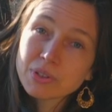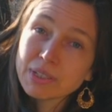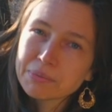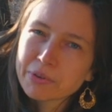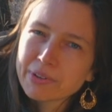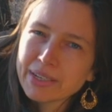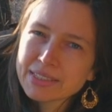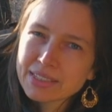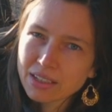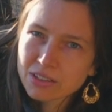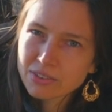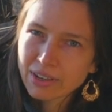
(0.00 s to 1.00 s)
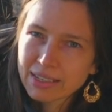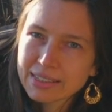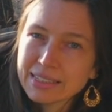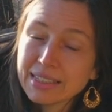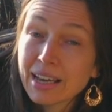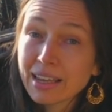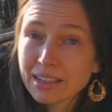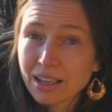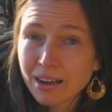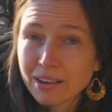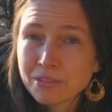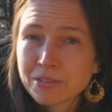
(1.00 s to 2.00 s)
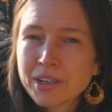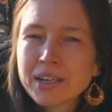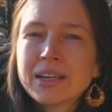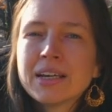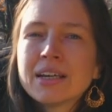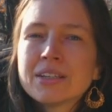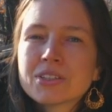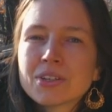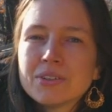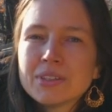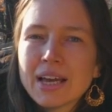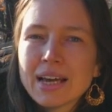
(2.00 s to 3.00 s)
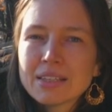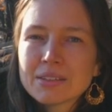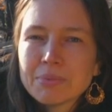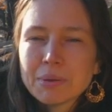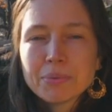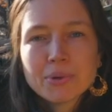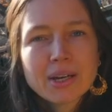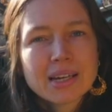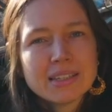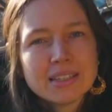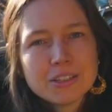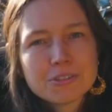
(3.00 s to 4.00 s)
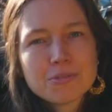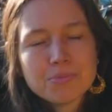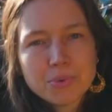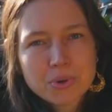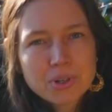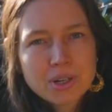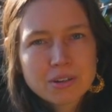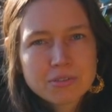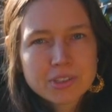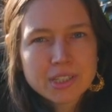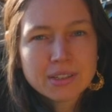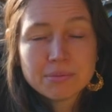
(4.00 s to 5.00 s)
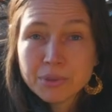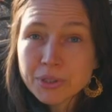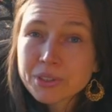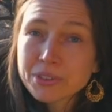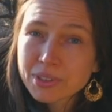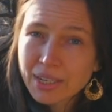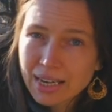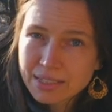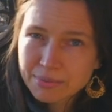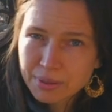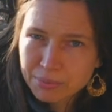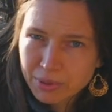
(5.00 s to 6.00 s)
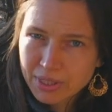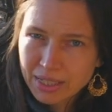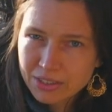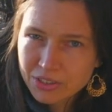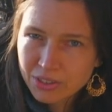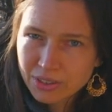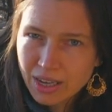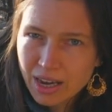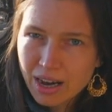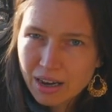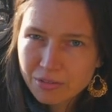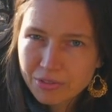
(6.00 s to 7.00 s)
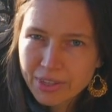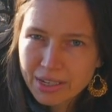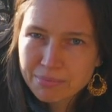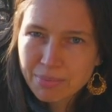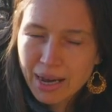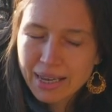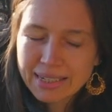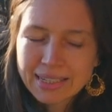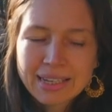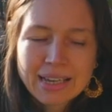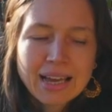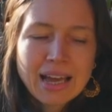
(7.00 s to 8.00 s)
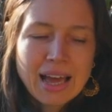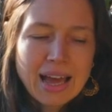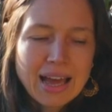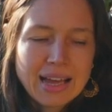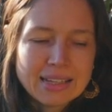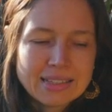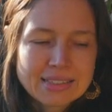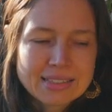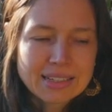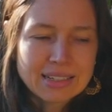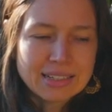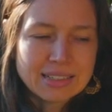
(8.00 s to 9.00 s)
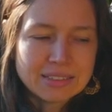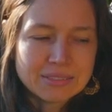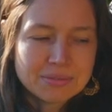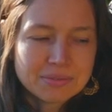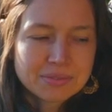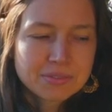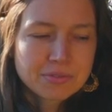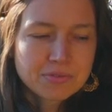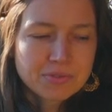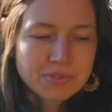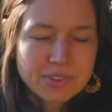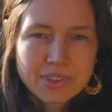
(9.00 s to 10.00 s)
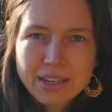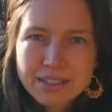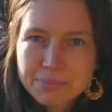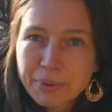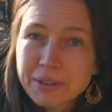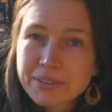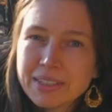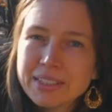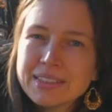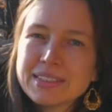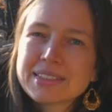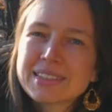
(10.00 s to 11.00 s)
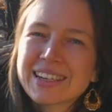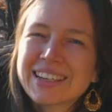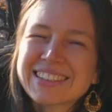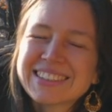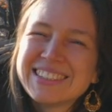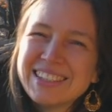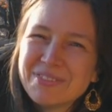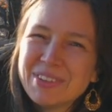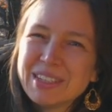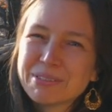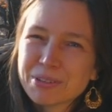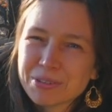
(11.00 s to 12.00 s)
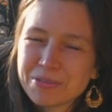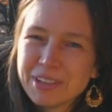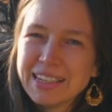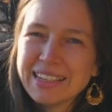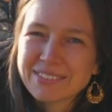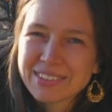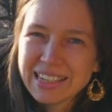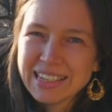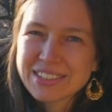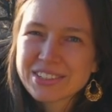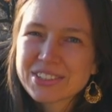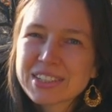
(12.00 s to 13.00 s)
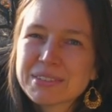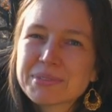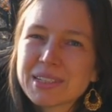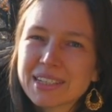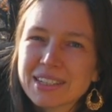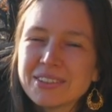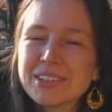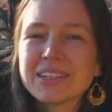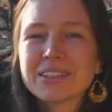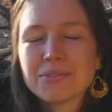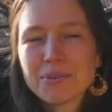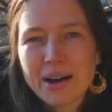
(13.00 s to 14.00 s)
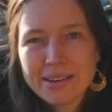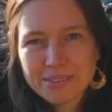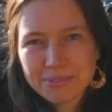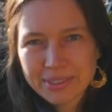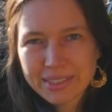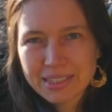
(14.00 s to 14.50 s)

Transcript: liberate sexuality and love so that people can live more of the multi-orgasmic potential of their body and experience deeply fulfilling relationships, including the one with